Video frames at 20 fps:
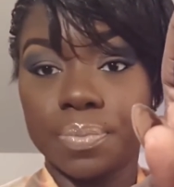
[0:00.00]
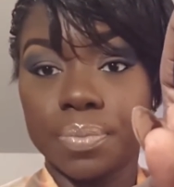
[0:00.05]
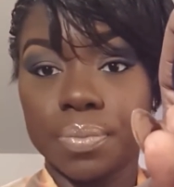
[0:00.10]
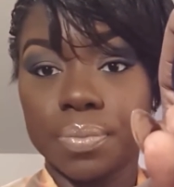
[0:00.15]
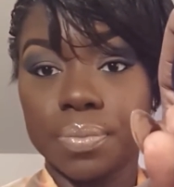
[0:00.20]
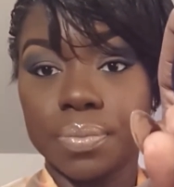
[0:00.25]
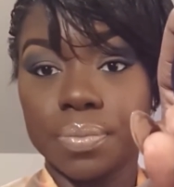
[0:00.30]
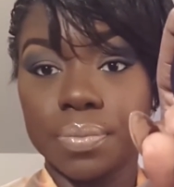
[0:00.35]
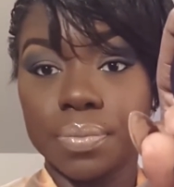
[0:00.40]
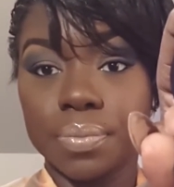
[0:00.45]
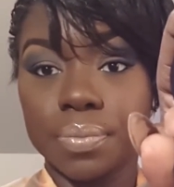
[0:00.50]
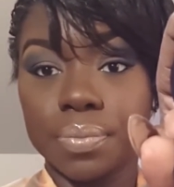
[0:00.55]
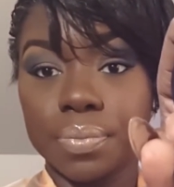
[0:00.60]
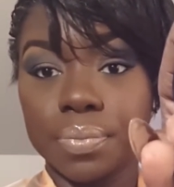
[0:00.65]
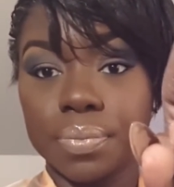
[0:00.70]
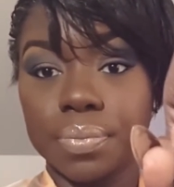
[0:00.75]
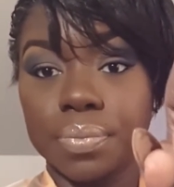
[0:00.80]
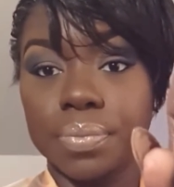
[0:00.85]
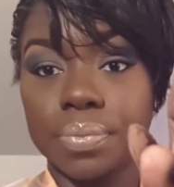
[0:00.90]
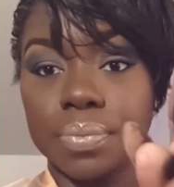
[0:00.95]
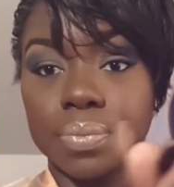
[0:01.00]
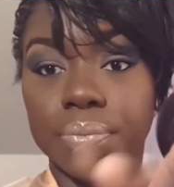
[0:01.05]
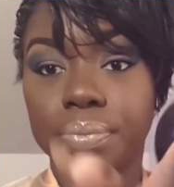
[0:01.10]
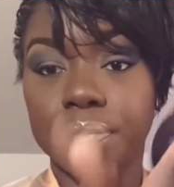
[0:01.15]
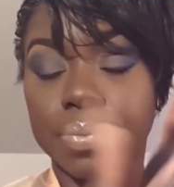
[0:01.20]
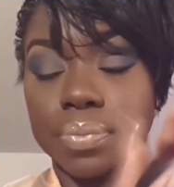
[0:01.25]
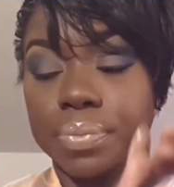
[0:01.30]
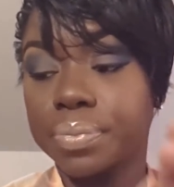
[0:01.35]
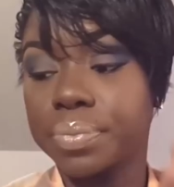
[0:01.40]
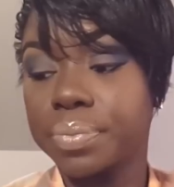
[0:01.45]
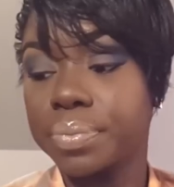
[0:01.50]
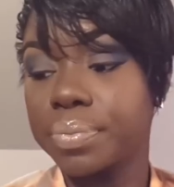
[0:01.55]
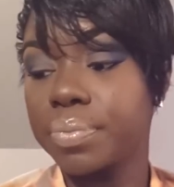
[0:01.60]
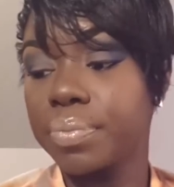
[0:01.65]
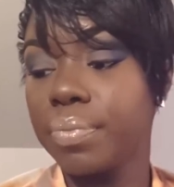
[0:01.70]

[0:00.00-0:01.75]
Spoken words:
Nobody speaks.